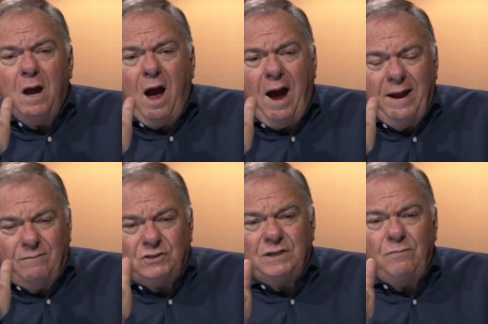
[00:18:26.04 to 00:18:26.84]
I
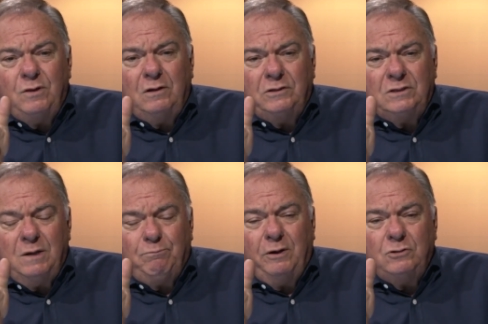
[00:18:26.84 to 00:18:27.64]
have sent the
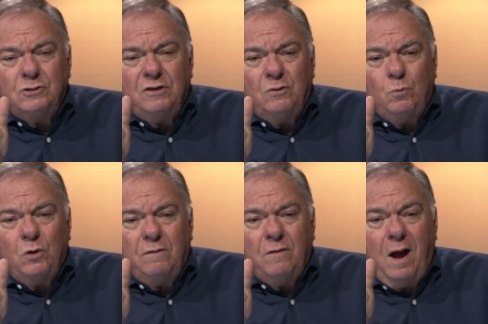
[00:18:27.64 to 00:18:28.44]
preachers of the
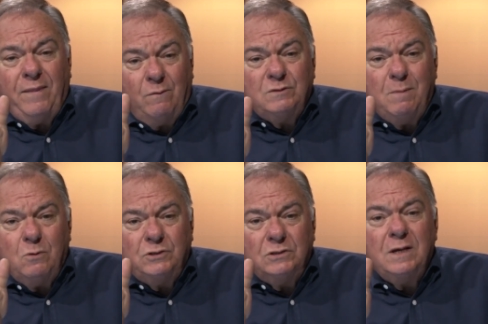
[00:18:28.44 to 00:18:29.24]
word of God, that was
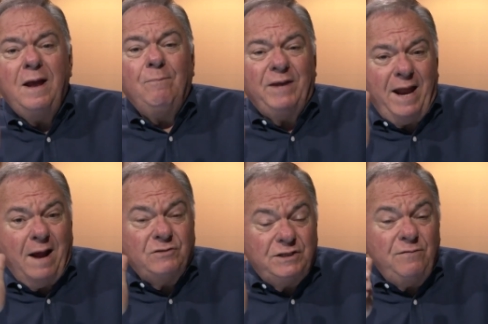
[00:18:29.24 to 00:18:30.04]
Moses, and
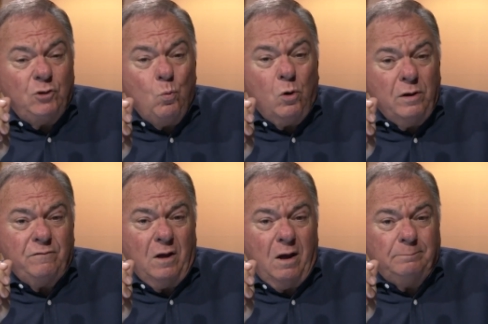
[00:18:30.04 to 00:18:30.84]
I've sent the word
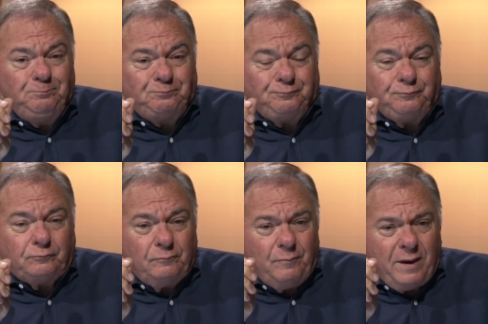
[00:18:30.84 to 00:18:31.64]
of God.
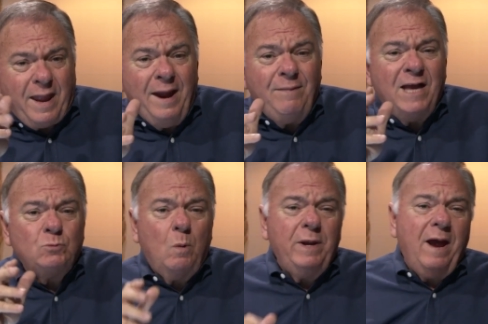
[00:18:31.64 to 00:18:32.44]
And that's
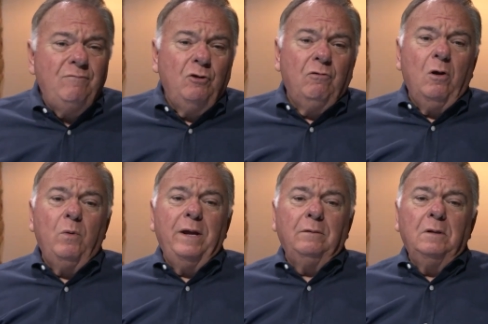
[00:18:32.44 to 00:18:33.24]
what we have to grow
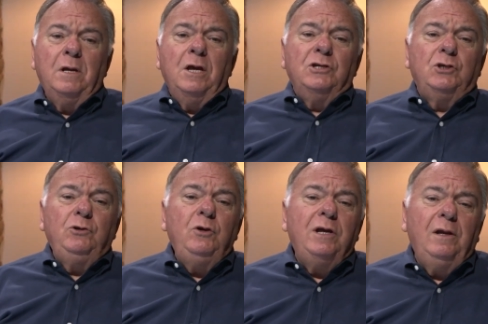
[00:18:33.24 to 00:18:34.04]
in. So
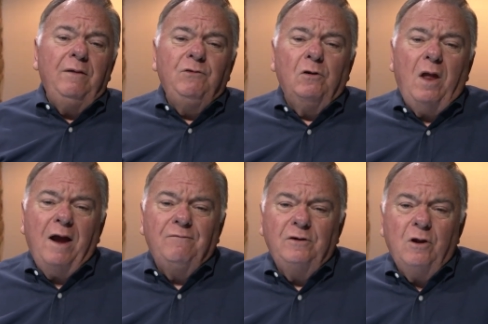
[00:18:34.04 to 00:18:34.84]
you can live your
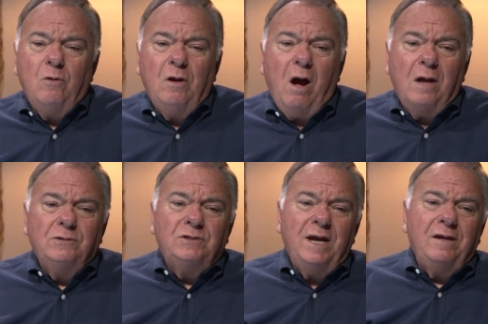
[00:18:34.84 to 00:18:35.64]
life and know God
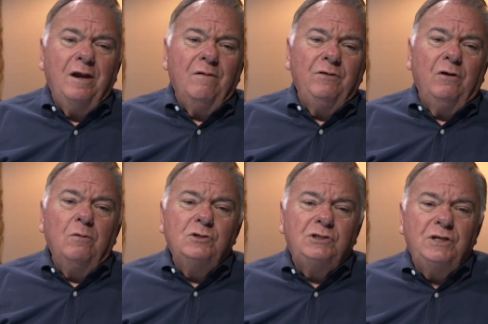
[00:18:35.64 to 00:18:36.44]
and take care of your
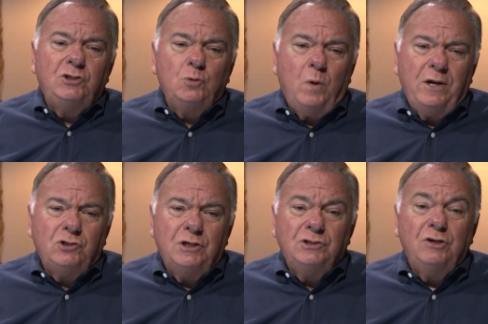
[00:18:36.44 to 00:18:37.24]
own
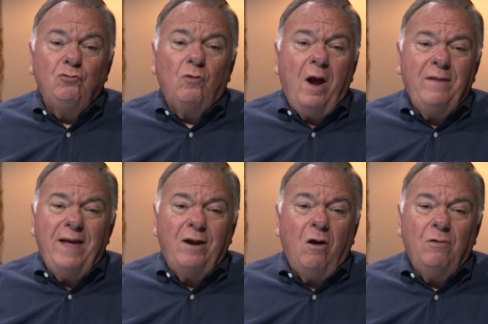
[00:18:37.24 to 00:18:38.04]
situations and try
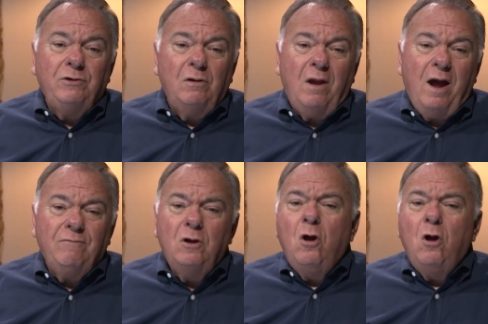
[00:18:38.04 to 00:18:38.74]
that all your life,